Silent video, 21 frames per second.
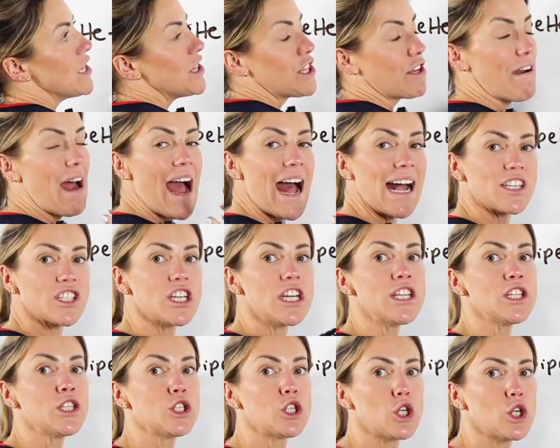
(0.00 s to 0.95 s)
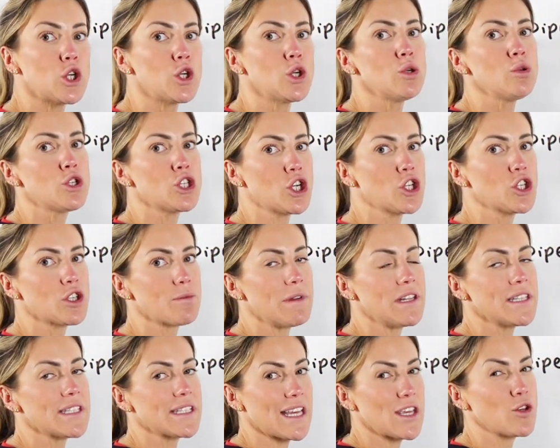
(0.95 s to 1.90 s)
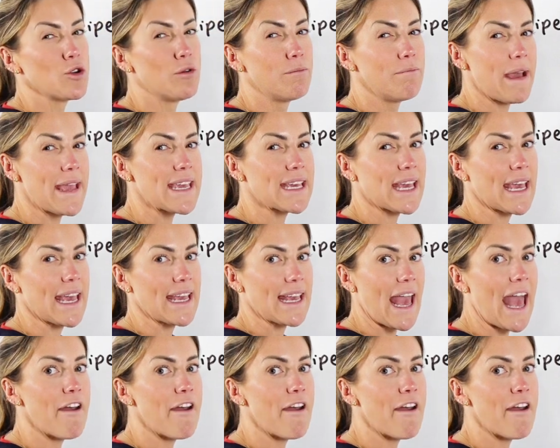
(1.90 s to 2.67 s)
there are actually two judgments that you're making